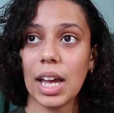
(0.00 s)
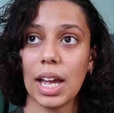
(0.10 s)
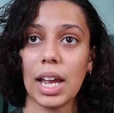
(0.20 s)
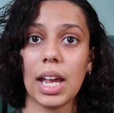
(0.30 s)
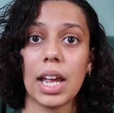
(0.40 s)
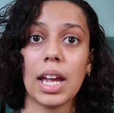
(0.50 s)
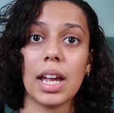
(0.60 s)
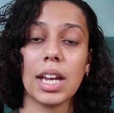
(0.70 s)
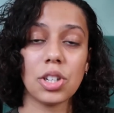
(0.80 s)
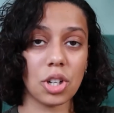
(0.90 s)
a
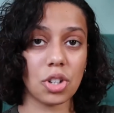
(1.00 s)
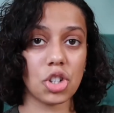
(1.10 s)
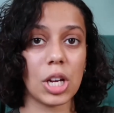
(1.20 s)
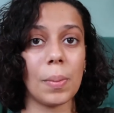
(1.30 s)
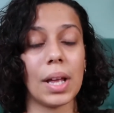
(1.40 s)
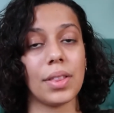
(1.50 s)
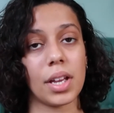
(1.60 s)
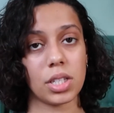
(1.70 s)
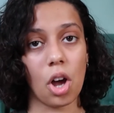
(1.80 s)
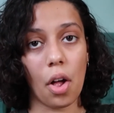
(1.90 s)
internship, and
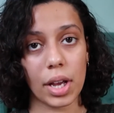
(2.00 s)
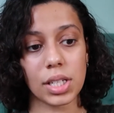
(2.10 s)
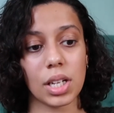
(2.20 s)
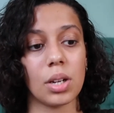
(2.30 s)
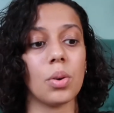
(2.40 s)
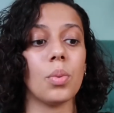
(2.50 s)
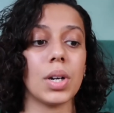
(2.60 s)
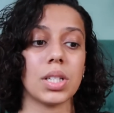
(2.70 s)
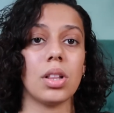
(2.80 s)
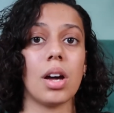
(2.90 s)
that's all I did
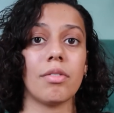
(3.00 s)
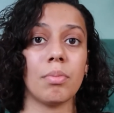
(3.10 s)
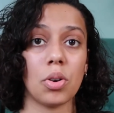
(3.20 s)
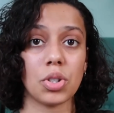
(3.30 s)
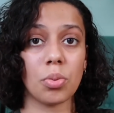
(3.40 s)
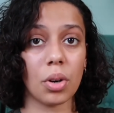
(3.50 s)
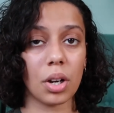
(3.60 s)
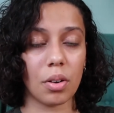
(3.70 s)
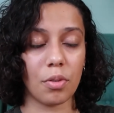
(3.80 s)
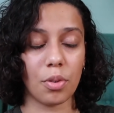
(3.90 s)
was a lot of motion
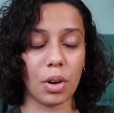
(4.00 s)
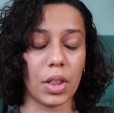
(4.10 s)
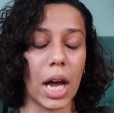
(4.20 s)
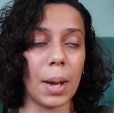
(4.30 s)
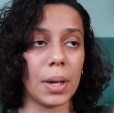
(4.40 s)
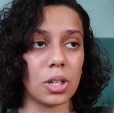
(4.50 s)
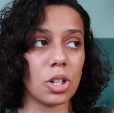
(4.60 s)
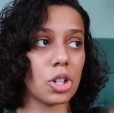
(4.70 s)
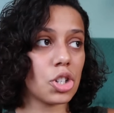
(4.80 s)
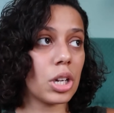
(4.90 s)
work for that
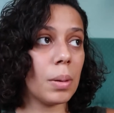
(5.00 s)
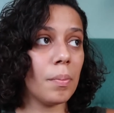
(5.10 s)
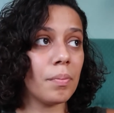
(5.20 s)
internship.